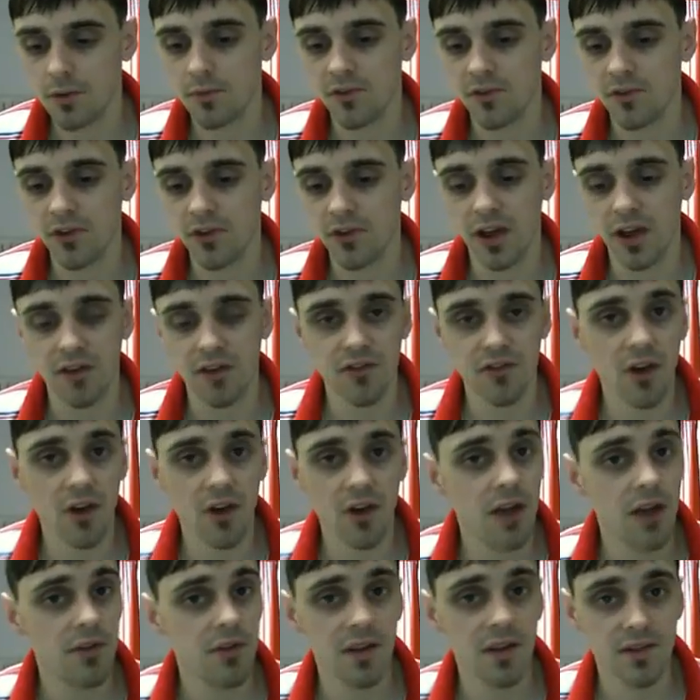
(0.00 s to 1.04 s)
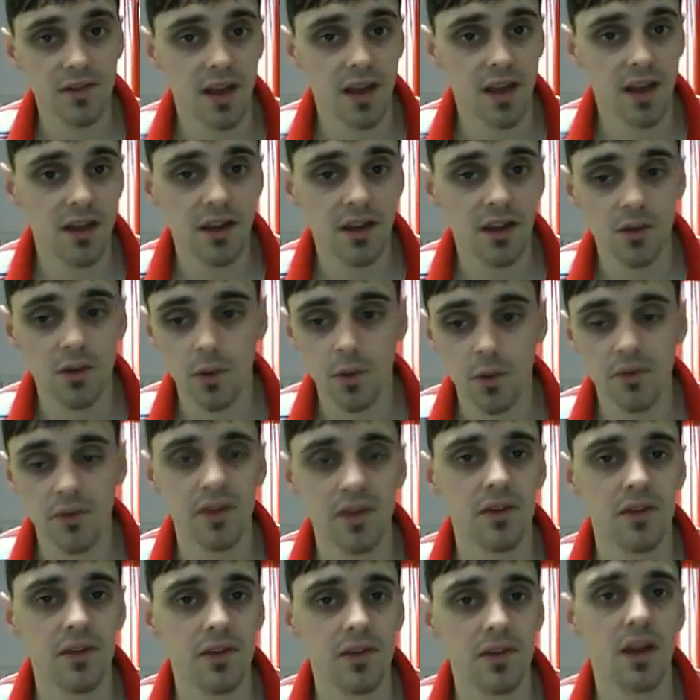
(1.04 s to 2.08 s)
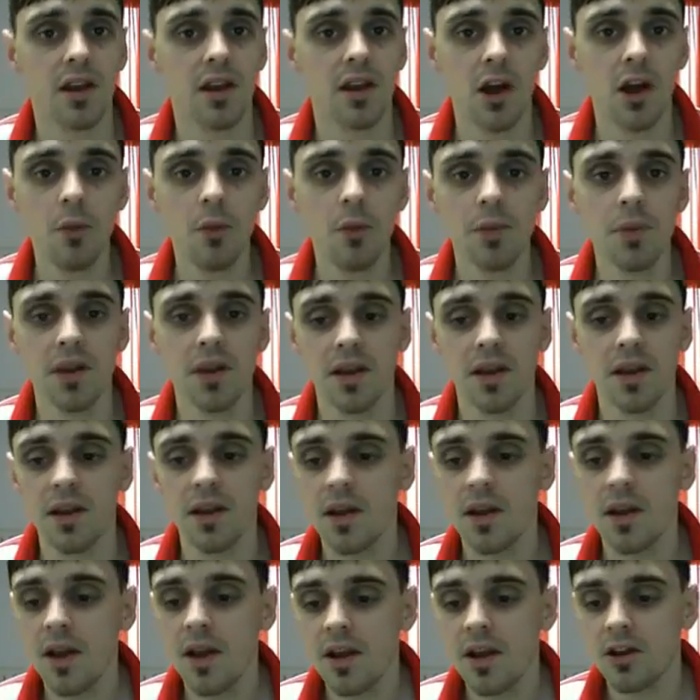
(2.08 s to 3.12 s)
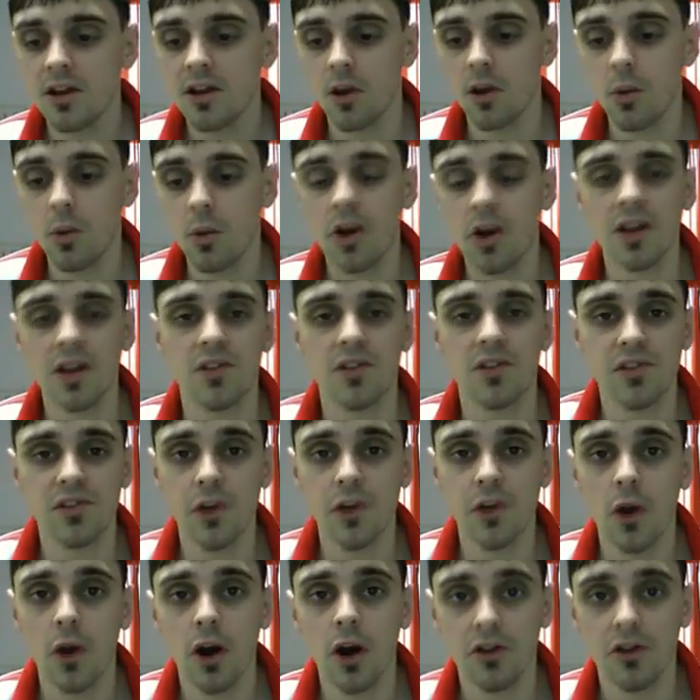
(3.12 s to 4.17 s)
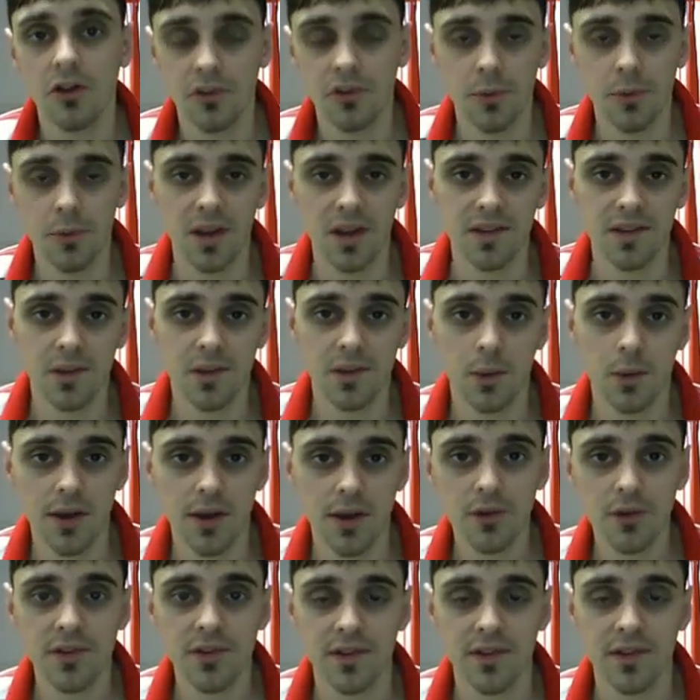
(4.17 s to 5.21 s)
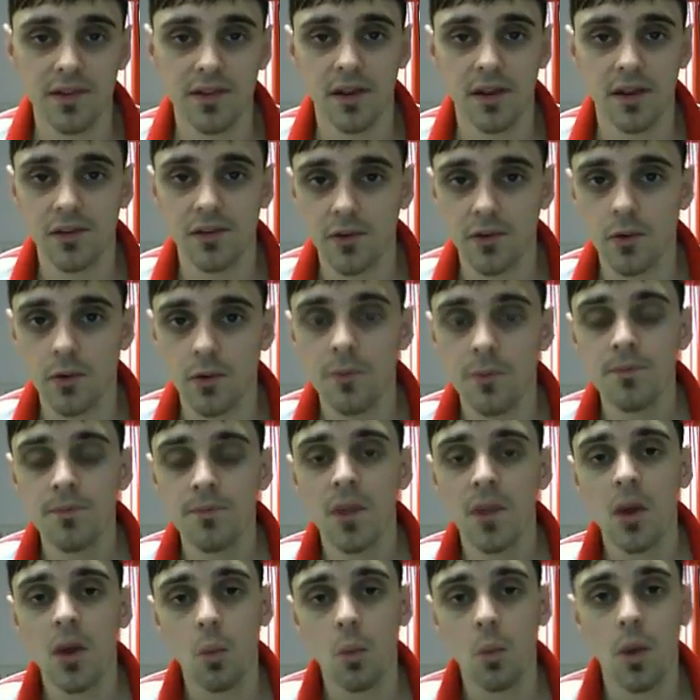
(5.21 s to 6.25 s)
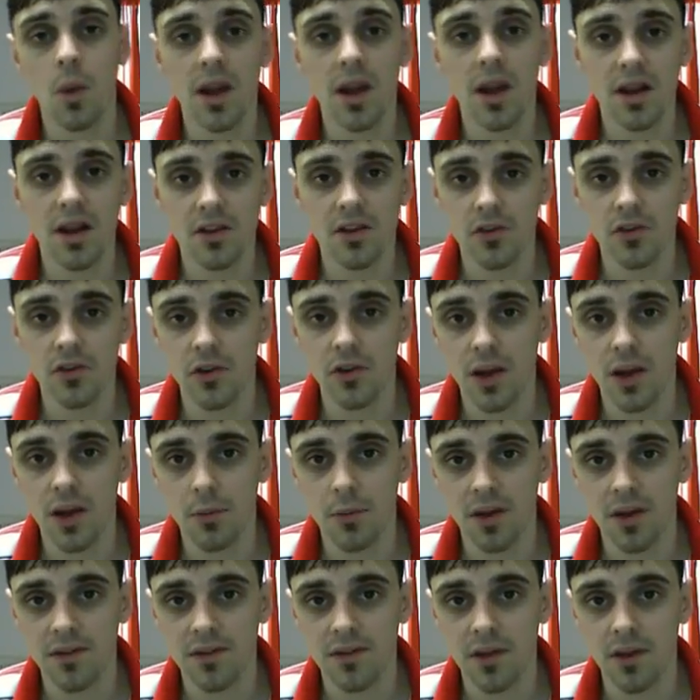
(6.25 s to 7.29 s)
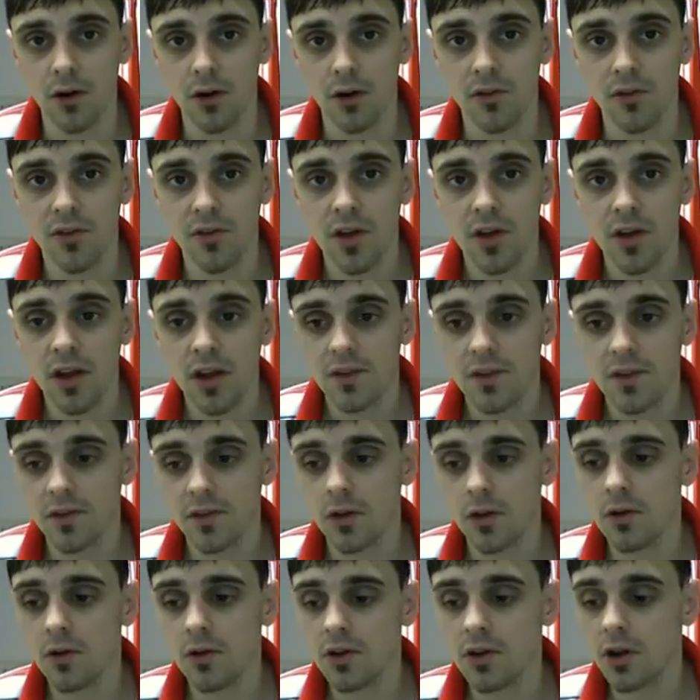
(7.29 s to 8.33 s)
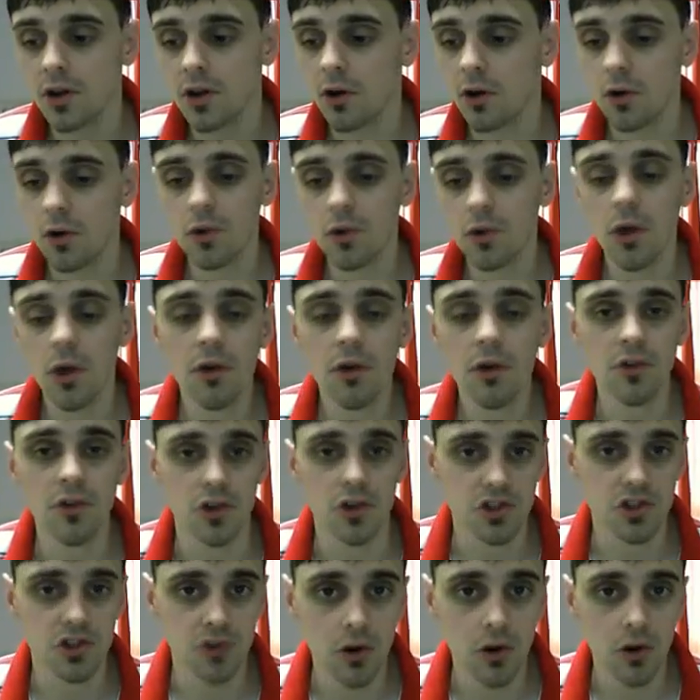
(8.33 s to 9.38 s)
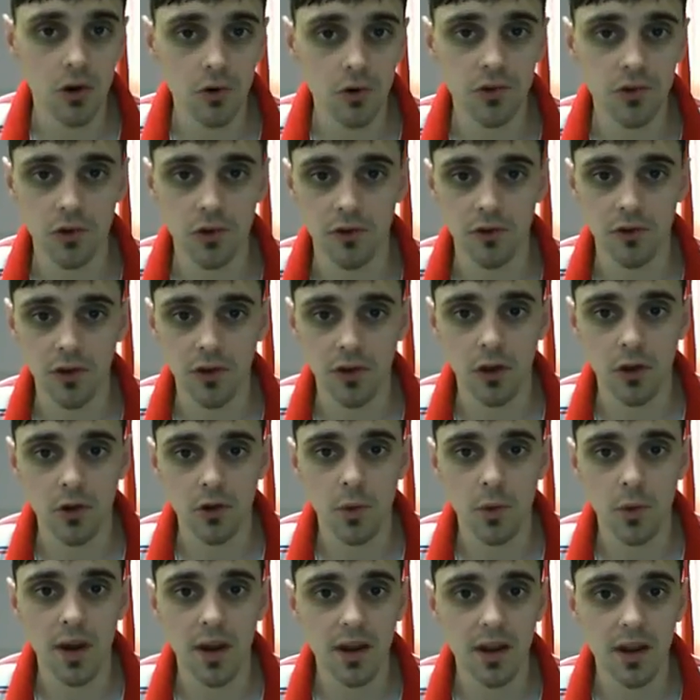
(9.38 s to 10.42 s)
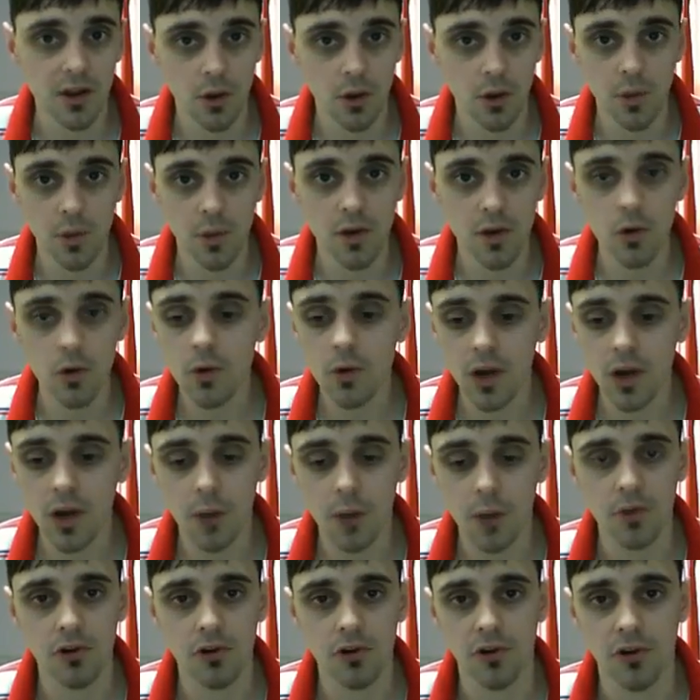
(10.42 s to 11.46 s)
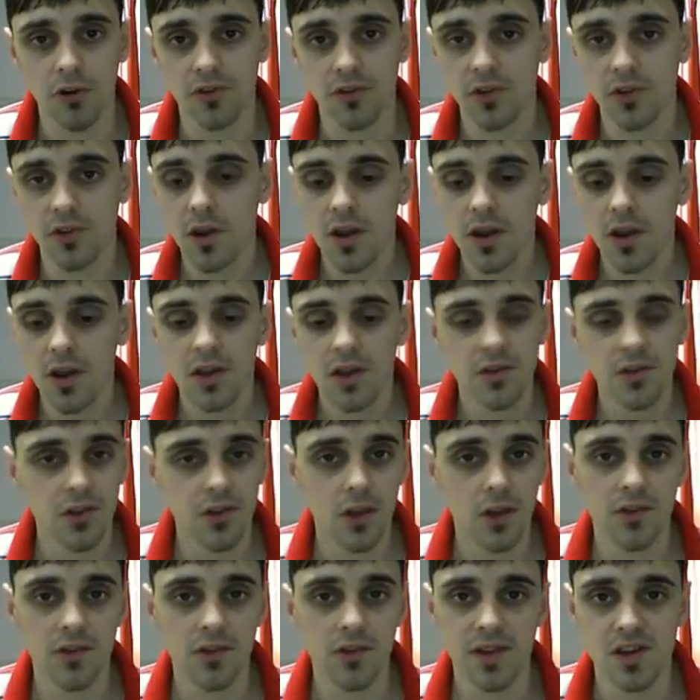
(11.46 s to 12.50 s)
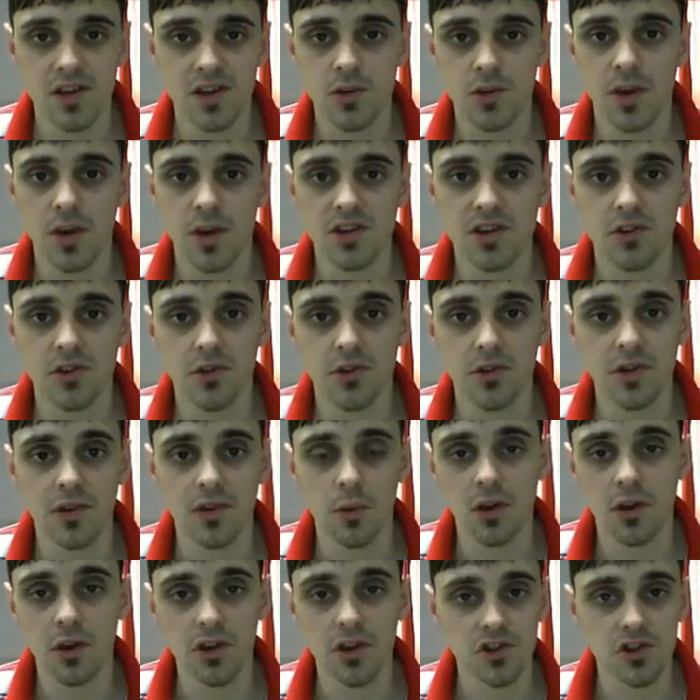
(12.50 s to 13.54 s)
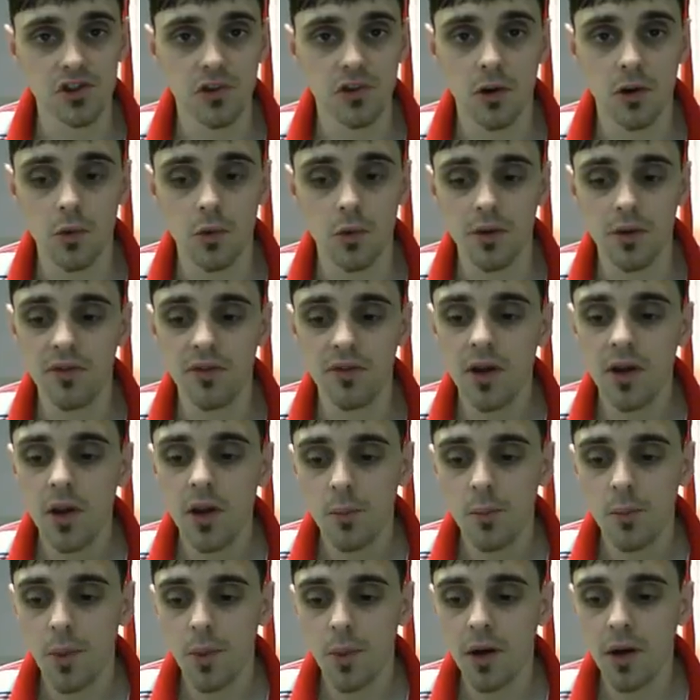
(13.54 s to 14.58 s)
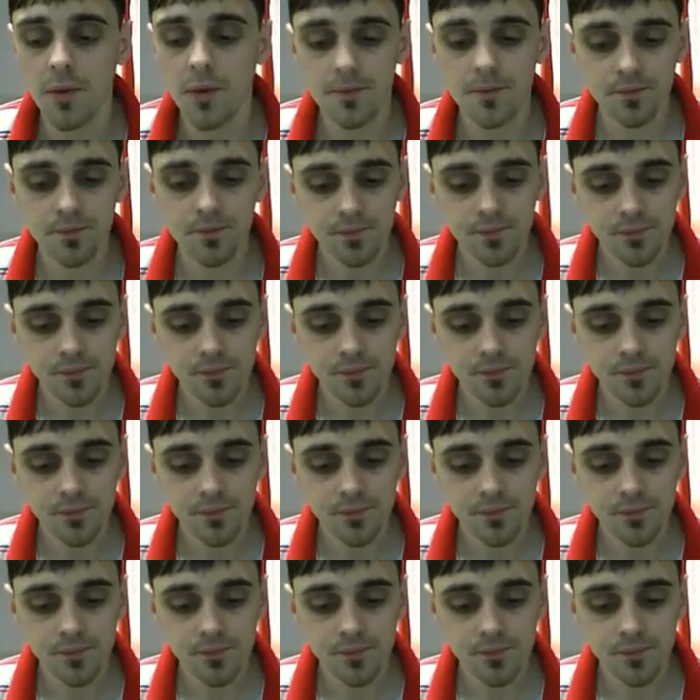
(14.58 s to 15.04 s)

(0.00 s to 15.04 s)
for like 5 years, 10 years inside a company, working so hard to make someone else successful when I can do that myself? So, although I've got struggles sort of along the way, we all come across certain situations that we're going to struggle with. But